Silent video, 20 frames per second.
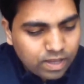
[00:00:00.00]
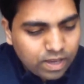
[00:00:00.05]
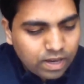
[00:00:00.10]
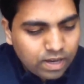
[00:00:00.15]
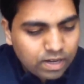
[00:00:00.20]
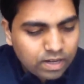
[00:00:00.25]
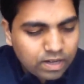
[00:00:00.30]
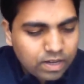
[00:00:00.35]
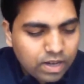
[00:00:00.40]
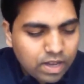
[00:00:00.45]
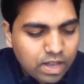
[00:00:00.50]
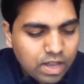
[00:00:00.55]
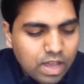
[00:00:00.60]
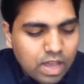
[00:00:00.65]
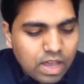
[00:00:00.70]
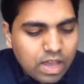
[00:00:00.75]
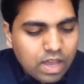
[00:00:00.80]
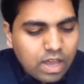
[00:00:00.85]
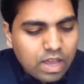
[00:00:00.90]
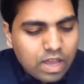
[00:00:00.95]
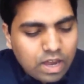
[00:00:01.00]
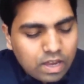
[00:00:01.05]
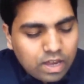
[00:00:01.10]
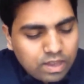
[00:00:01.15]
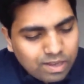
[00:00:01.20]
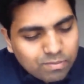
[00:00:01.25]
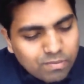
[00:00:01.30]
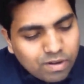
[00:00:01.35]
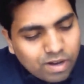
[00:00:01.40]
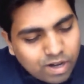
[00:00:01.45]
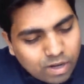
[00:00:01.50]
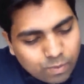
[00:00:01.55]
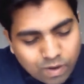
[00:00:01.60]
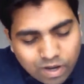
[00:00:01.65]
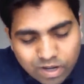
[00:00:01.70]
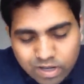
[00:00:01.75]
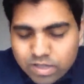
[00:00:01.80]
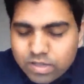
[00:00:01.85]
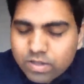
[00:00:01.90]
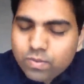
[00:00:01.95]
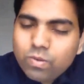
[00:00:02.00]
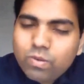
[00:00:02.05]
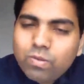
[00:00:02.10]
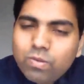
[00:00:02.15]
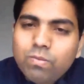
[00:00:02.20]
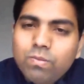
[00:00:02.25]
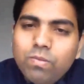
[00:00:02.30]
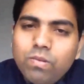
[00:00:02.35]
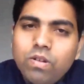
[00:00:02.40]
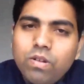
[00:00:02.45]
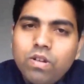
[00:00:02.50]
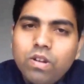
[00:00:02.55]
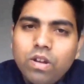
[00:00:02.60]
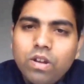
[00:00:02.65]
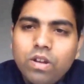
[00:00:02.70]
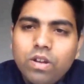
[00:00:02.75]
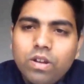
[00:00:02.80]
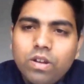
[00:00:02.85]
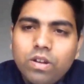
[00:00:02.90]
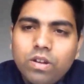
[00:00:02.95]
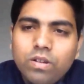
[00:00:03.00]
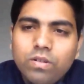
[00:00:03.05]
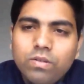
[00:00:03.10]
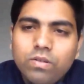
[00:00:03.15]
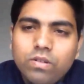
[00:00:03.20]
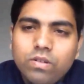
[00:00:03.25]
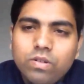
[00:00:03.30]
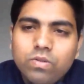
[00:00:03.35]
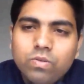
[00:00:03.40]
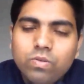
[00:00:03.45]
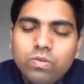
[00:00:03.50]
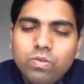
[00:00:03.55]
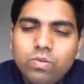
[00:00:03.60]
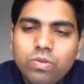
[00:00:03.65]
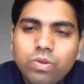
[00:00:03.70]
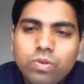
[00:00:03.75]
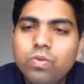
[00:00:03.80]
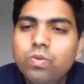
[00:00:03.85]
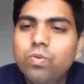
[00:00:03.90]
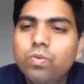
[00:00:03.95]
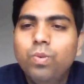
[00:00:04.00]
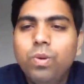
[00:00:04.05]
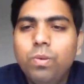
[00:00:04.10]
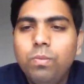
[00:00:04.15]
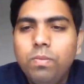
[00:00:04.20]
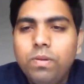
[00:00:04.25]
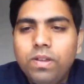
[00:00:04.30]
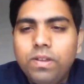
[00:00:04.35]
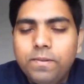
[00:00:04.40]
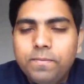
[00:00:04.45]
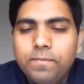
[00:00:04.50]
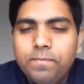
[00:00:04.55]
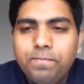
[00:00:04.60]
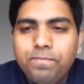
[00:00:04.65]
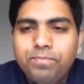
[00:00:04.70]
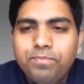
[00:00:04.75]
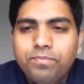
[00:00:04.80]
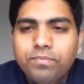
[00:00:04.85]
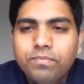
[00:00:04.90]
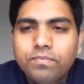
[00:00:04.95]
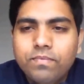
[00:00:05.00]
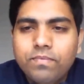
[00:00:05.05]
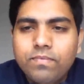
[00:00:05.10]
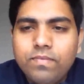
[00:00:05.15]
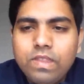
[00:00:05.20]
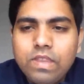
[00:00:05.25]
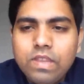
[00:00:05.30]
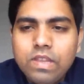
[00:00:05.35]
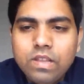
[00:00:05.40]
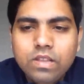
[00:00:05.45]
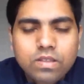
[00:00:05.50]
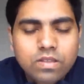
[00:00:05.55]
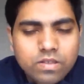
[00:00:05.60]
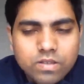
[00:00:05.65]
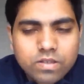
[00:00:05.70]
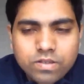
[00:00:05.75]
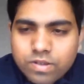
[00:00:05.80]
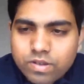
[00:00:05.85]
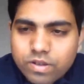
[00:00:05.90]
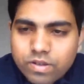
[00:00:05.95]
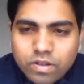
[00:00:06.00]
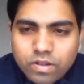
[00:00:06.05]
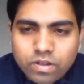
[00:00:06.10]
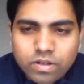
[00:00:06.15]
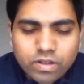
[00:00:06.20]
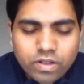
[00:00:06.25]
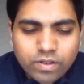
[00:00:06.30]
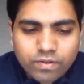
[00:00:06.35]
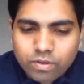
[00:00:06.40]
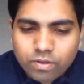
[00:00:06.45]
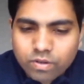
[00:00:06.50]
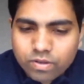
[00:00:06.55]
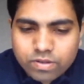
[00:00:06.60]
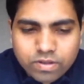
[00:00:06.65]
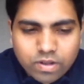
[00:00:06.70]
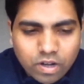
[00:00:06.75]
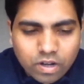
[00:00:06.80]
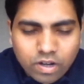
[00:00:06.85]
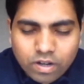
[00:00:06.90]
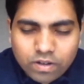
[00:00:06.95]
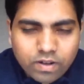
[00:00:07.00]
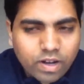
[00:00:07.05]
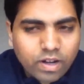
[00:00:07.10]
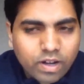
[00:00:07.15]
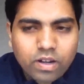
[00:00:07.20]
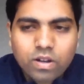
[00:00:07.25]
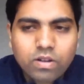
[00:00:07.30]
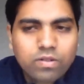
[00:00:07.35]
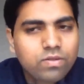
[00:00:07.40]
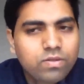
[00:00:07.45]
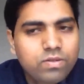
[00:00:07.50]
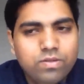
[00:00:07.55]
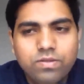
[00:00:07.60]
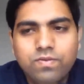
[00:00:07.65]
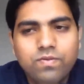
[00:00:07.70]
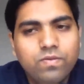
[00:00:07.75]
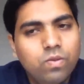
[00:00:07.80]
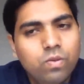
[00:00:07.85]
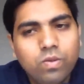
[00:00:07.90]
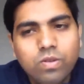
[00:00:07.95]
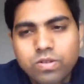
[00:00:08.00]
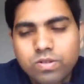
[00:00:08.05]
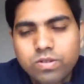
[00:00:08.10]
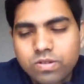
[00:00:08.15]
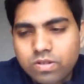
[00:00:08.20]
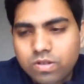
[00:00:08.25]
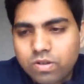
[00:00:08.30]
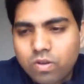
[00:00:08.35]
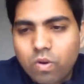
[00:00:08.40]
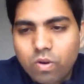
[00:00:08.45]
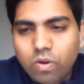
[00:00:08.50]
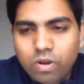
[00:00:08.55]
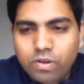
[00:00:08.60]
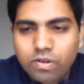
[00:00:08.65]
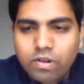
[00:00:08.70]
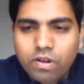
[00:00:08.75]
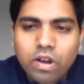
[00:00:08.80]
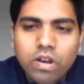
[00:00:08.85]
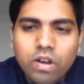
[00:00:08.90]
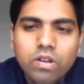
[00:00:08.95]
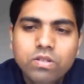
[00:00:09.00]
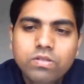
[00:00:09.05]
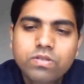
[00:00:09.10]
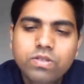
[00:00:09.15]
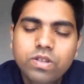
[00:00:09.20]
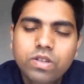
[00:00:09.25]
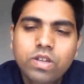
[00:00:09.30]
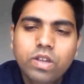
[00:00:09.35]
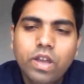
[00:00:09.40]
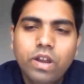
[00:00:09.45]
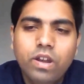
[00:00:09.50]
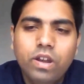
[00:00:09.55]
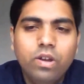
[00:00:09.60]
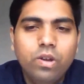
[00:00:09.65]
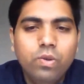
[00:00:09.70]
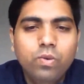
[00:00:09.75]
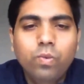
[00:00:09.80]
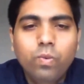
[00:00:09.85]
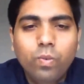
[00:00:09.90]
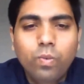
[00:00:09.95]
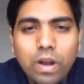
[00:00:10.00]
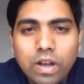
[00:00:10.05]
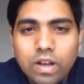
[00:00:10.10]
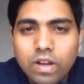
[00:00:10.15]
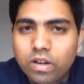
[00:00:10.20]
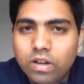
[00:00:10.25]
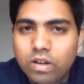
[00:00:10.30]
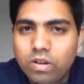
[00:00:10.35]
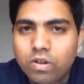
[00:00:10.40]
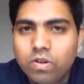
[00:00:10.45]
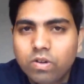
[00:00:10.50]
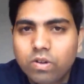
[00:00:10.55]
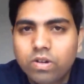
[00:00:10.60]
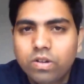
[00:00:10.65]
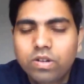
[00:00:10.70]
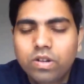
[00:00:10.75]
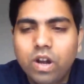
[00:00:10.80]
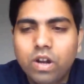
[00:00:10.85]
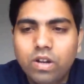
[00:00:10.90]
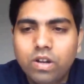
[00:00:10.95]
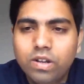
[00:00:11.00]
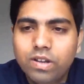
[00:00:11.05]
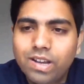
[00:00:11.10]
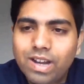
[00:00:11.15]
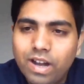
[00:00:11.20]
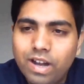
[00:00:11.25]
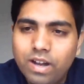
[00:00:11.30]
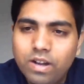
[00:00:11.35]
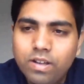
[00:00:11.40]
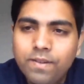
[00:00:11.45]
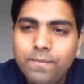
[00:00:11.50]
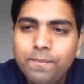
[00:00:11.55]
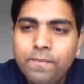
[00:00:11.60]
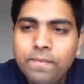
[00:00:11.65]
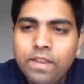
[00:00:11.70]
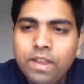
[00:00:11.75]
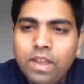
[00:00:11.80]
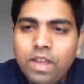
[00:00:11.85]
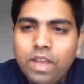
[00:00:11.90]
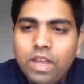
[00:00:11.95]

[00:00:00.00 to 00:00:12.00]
Then I think my advice would to you would be just if you're studying right now, just focus all your energy and do well in your undergrad.